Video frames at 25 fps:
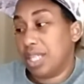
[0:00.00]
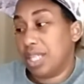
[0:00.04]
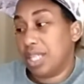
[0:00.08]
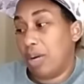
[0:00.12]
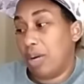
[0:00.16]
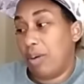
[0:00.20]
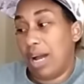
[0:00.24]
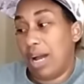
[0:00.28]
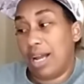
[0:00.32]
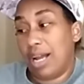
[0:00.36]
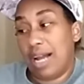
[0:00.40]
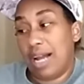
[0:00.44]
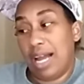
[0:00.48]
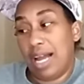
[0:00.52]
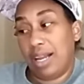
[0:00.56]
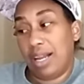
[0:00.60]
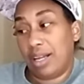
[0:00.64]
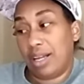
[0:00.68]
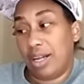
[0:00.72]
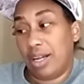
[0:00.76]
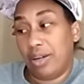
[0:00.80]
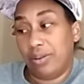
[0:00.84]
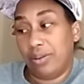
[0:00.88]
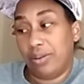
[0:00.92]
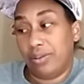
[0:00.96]
So I
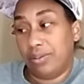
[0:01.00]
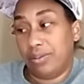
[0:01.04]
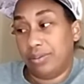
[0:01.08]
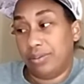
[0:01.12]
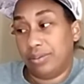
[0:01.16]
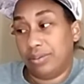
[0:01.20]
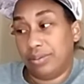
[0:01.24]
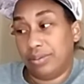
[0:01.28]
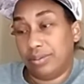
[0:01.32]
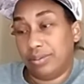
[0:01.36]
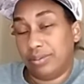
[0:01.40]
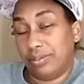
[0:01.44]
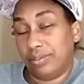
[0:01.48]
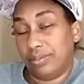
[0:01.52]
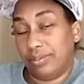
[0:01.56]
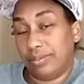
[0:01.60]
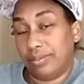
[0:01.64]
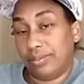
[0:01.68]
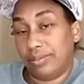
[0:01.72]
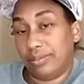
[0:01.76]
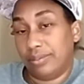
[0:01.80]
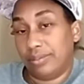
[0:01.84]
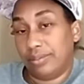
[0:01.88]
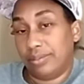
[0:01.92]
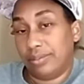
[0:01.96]
gotta go
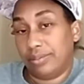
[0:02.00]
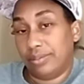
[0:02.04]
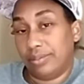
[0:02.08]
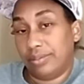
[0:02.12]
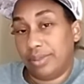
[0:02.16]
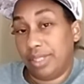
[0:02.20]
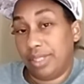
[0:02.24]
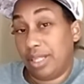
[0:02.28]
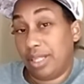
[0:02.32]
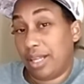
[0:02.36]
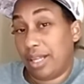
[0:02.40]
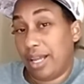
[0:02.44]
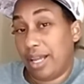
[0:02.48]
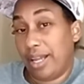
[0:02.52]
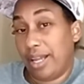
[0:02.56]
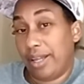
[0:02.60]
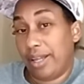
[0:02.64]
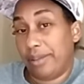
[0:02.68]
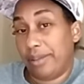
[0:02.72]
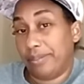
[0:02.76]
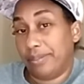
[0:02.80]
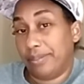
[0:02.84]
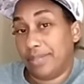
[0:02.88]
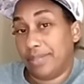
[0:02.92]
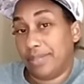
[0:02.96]
to the
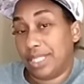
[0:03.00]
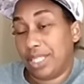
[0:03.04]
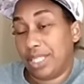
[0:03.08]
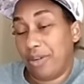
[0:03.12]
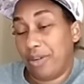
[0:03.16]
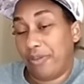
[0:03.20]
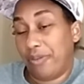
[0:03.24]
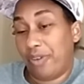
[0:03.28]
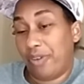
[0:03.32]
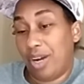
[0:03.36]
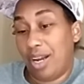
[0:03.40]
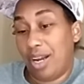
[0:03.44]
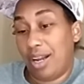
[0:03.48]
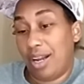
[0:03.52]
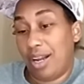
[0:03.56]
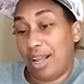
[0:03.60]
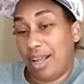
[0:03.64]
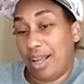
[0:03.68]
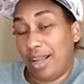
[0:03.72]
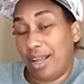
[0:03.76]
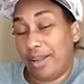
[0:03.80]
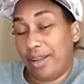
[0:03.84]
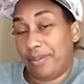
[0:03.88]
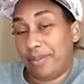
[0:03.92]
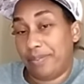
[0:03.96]
game. So
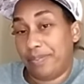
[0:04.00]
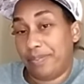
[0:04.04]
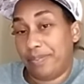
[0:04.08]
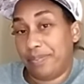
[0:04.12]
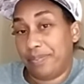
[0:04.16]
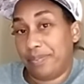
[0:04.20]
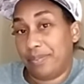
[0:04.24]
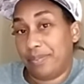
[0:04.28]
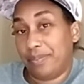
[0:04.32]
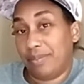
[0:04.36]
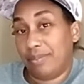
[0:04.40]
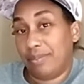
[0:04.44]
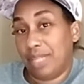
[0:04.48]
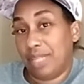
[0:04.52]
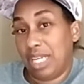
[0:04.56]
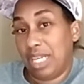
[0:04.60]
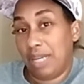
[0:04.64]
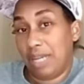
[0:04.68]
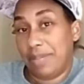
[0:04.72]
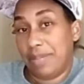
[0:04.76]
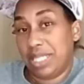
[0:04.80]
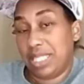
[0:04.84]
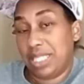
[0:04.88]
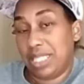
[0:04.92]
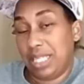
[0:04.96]
Friday,
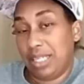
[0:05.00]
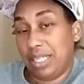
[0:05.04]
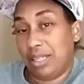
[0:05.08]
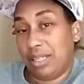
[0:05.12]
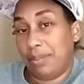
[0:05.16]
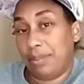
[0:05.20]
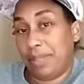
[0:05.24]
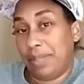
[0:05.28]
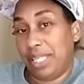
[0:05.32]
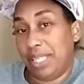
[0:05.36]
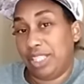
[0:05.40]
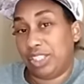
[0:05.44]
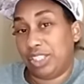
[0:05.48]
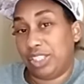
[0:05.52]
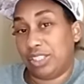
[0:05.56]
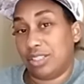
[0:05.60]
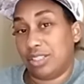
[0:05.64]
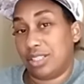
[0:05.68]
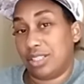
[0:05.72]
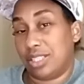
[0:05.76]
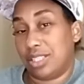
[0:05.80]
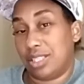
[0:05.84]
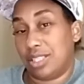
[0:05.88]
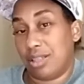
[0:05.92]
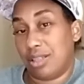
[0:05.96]
I mean, sitting in the
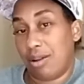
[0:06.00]
bleachers.